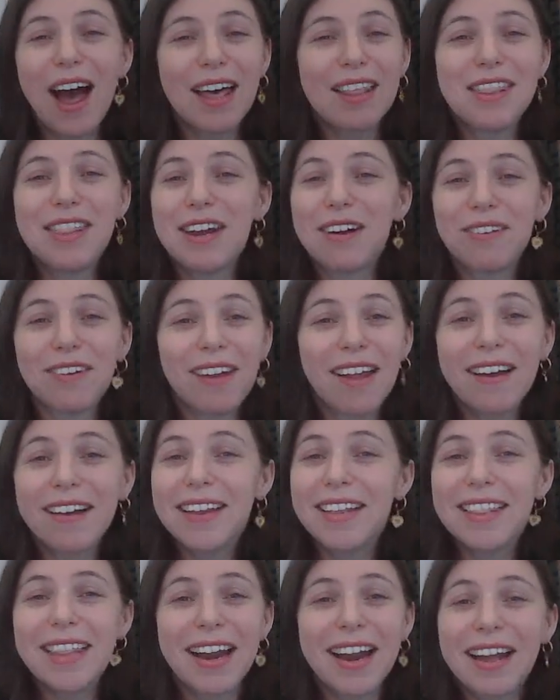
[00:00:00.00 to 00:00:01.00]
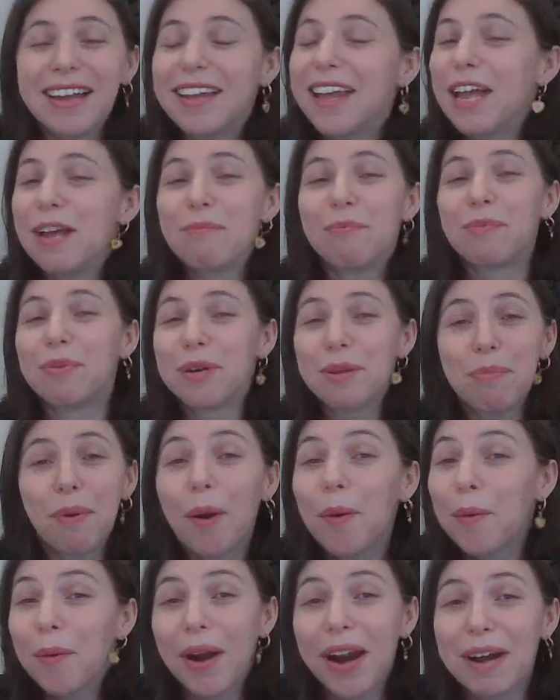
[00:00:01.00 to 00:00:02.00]
They're lucky that I came
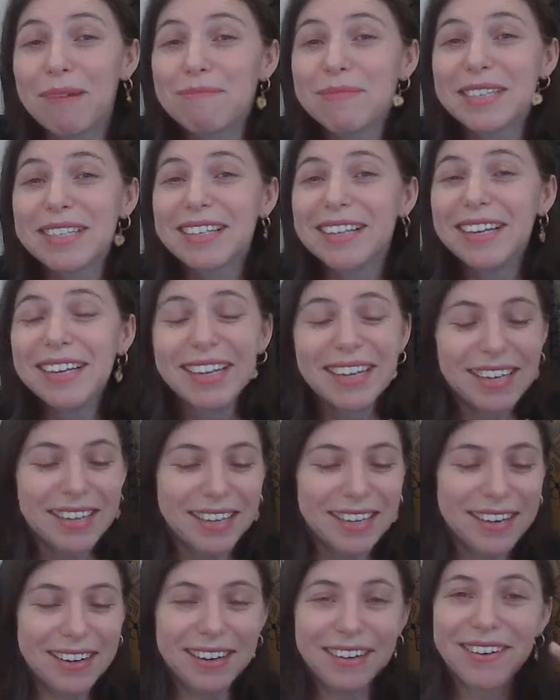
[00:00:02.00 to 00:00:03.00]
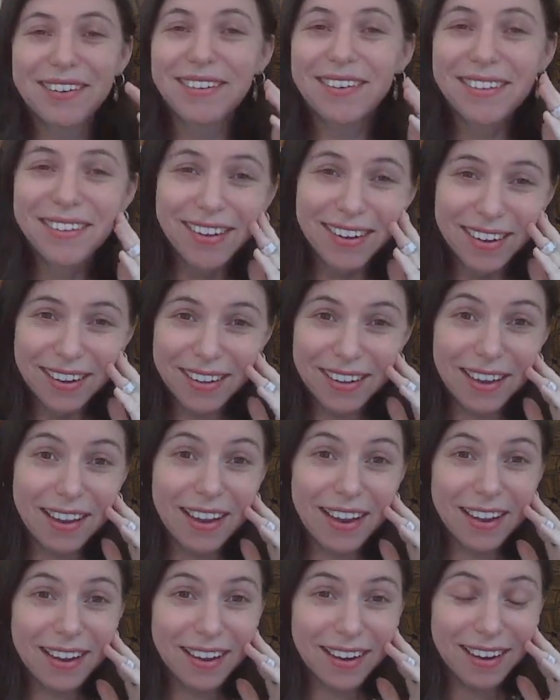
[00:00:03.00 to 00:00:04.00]
pre-programmed, you know?
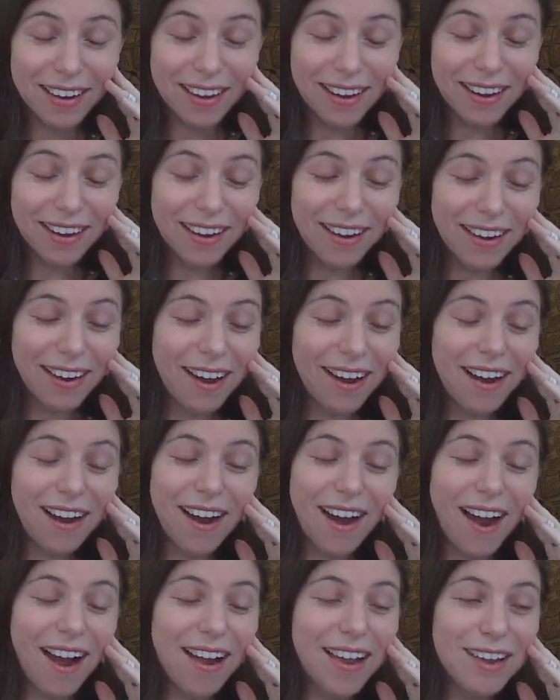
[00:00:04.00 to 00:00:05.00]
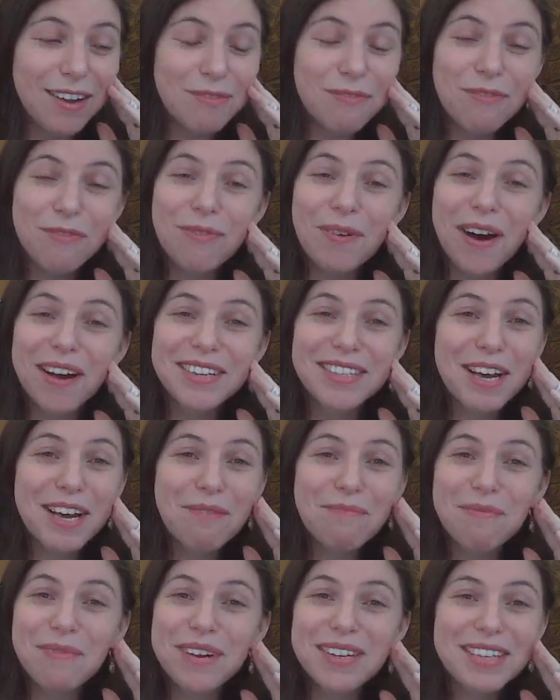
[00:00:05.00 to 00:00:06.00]
Like, I fucked
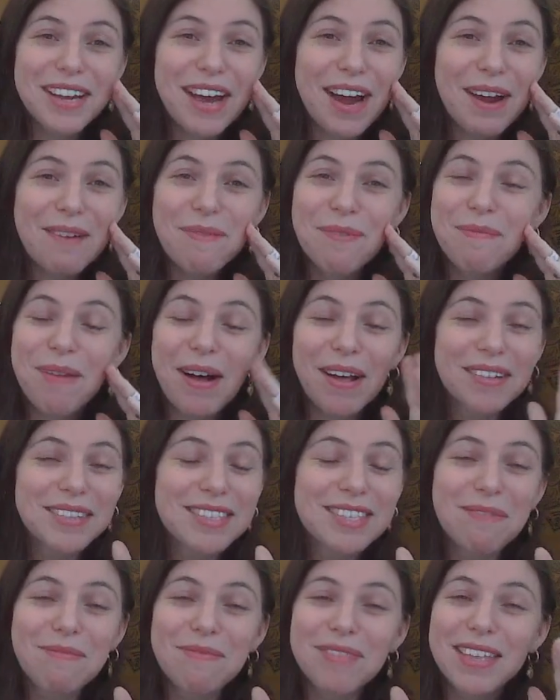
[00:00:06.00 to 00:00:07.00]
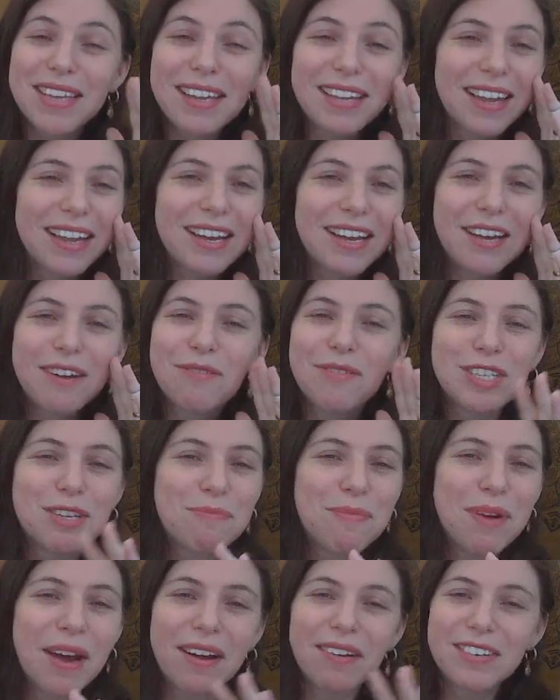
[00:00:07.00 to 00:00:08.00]
up one time about something, it was a
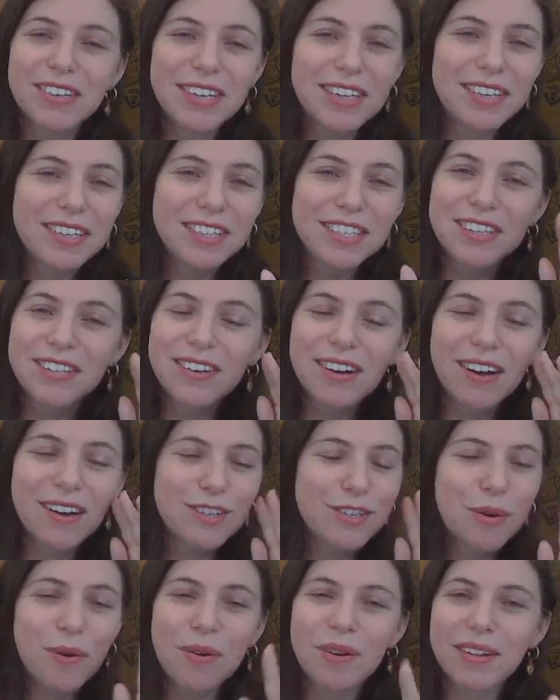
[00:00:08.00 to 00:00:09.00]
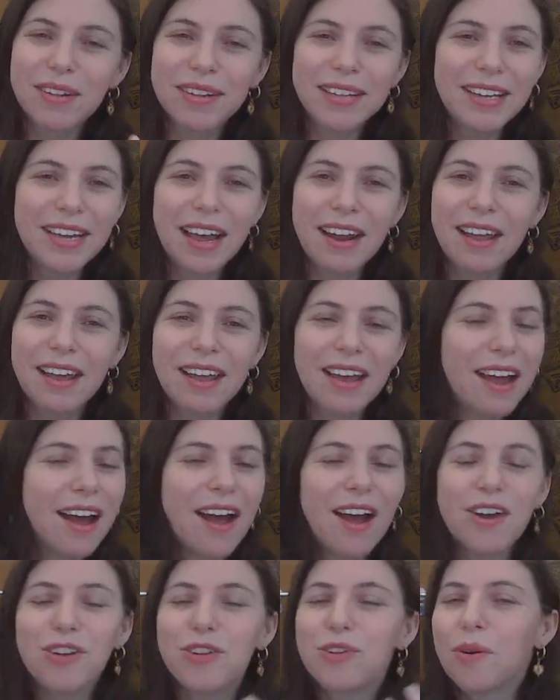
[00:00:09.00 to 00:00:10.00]
boundary issue. Totally get it.
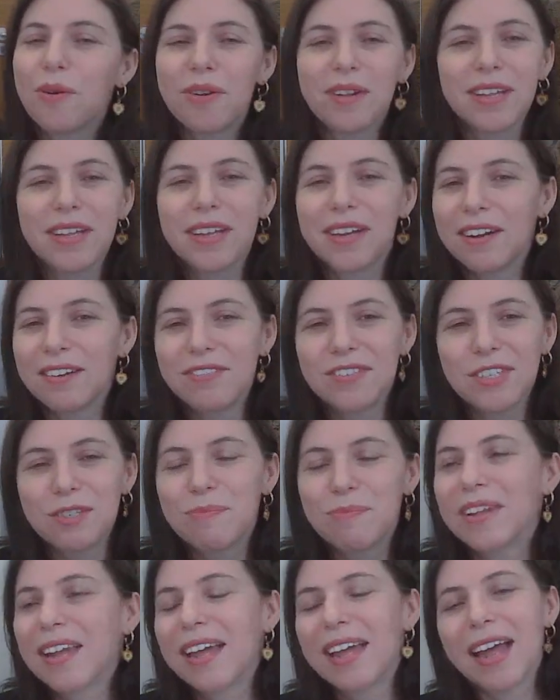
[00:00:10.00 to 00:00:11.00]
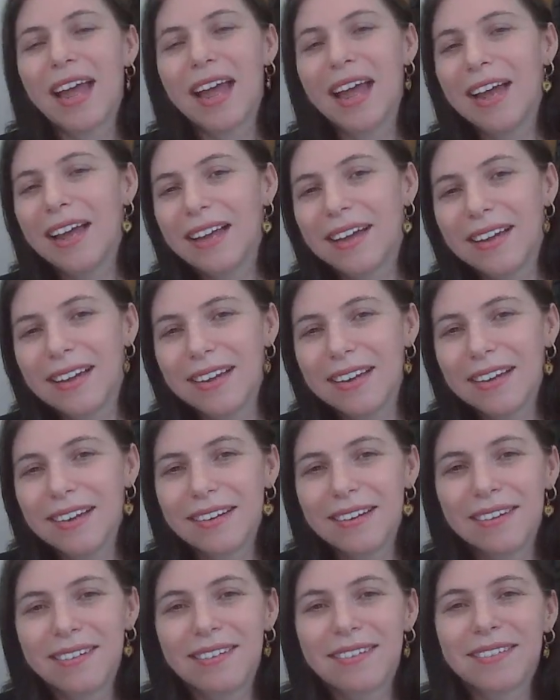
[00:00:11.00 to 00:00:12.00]
Totally could have just been like, hey,
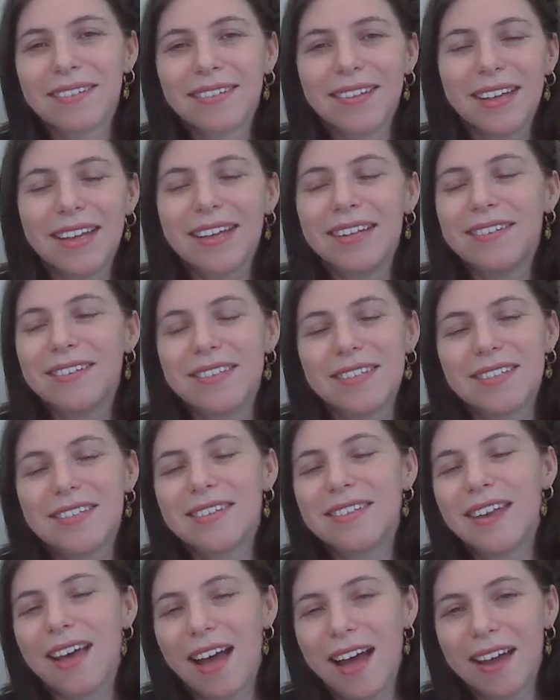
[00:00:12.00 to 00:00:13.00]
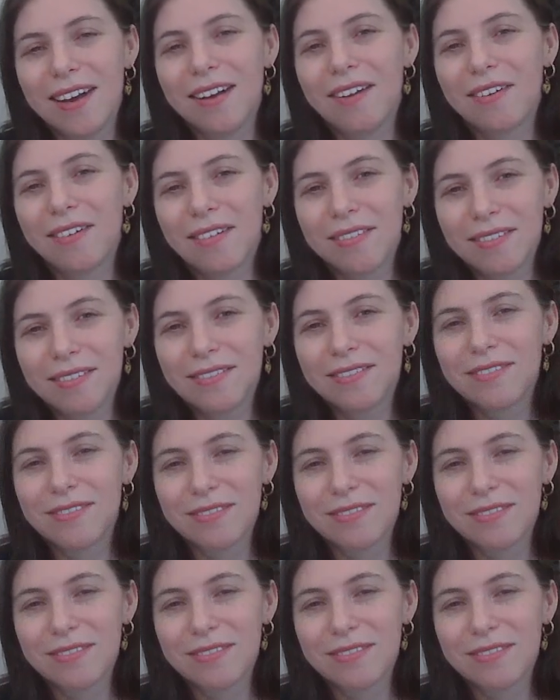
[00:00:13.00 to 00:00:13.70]
I know